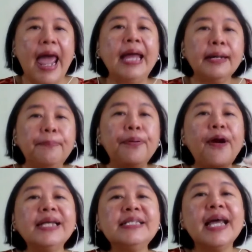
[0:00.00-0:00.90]
at a
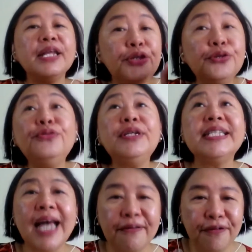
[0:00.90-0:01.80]
price that you
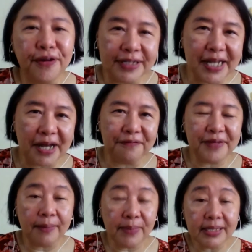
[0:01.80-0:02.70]
decide for yourself.
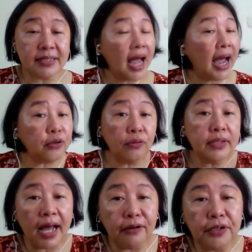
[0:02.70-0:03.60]
That means I don't
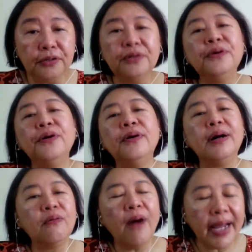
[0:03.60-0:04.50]
tell you
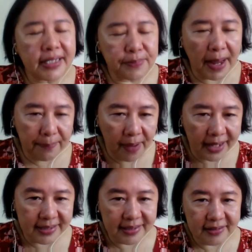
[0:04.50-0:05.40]
what is my
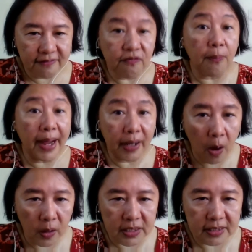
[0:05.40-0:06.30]
price for my
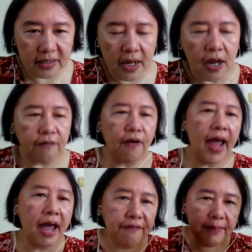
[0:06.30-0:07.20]
course. For
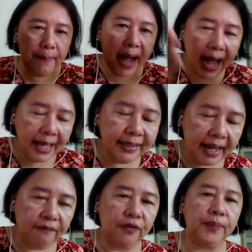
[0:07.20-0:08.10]
every part,
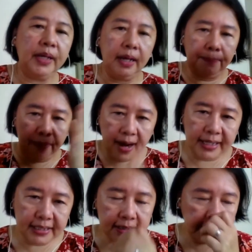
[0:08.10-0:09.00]
there will be a
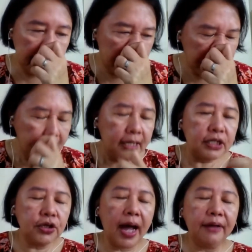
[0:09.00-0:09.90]
price, okay?
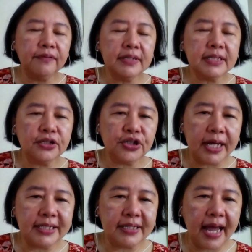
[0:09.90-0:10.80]
So I will
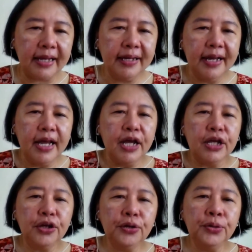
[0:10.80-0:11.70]
suggest that
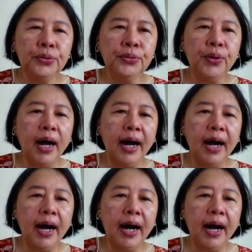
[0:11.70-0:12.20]
you